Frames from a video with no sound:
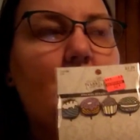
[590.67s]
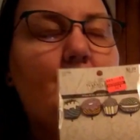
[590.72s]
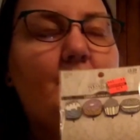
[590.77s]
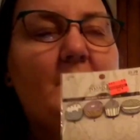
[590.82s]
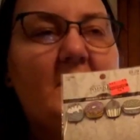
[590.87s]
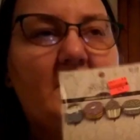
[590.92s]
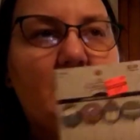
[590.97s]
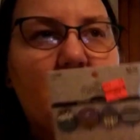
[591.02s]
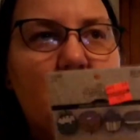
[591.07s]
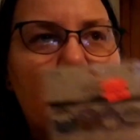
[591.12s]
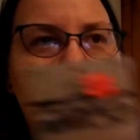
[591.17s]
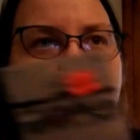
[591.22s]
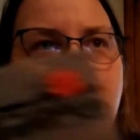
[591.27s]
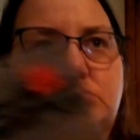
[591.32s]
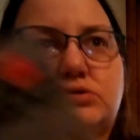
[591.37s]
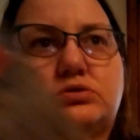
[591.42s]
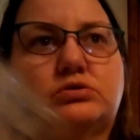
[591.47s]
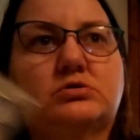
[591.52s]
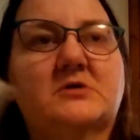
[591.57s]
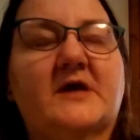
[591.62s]
But,
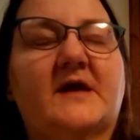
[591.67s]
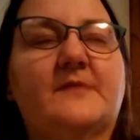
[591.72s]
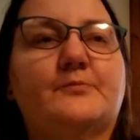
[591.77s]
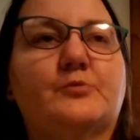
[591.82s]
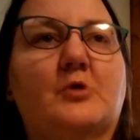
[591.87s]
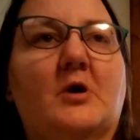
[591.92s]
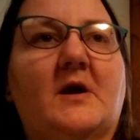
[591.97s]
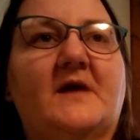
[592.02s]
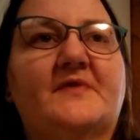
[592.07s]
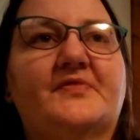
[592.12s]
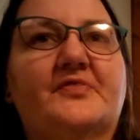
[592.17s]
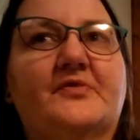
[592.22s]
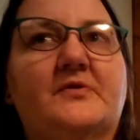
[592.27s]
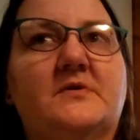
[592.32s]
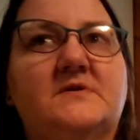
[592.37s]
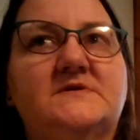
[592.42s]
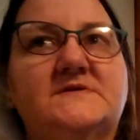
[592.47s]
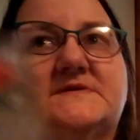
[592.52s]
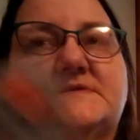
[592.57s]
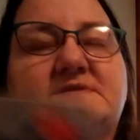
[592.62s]
okay, breath.
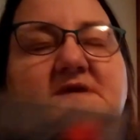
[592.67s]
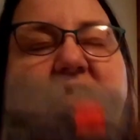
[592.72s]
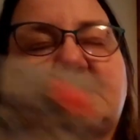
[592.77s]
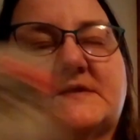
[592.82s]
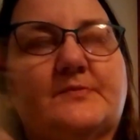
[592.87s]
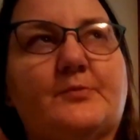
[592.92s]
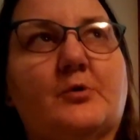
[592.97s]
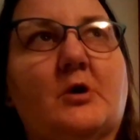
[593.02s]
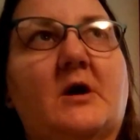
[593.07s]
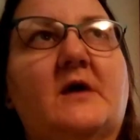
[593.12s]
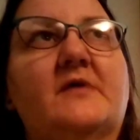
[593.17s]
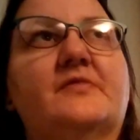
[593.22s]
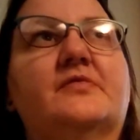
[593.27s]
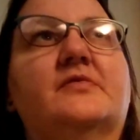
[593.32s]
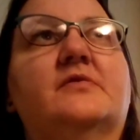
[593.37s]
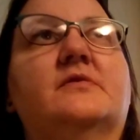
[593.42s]
Take a breath.